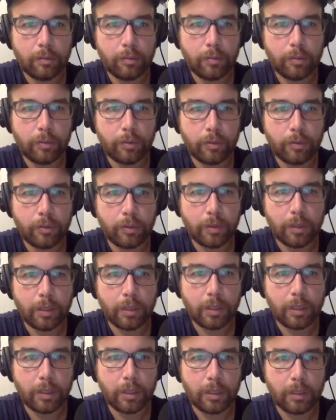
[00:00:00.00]

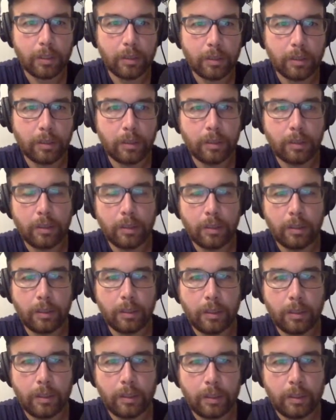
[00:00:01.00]
PRAW
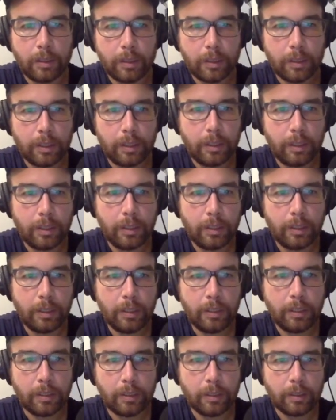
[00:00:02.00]

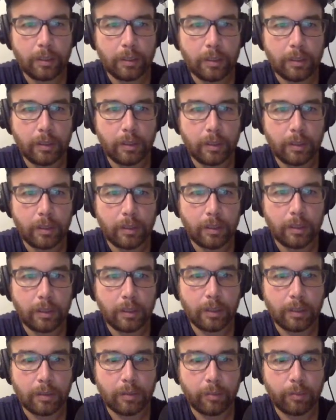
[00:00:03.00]
key
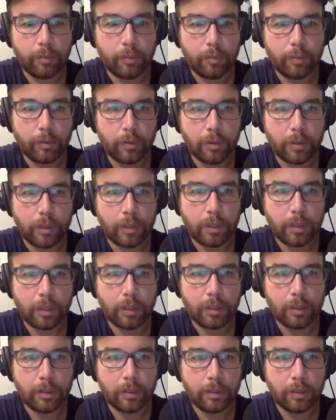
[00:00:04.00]
and
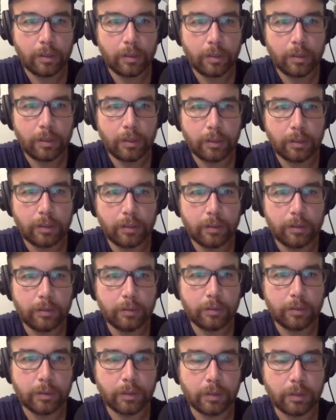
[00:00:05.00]
PRAW
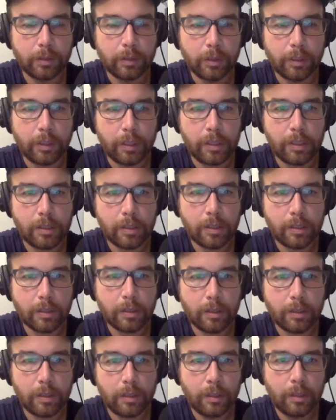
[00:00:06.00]
user
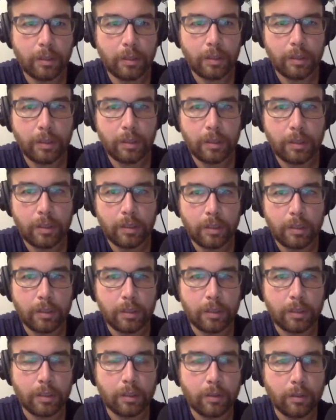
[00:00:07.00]
agent.
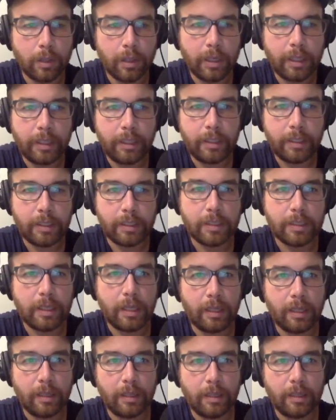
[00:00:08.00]
So I need to
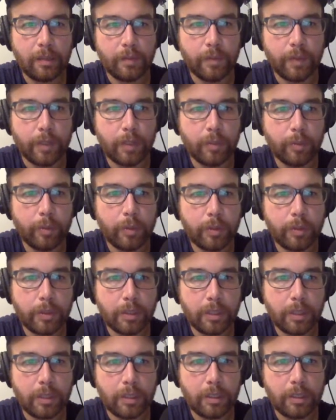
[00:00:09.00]
set these variables
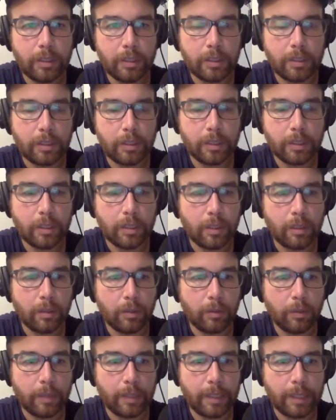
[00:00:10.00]
just uh,
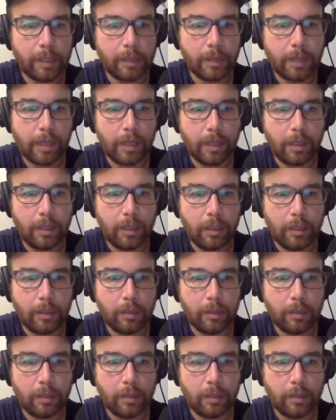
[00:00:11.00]
without any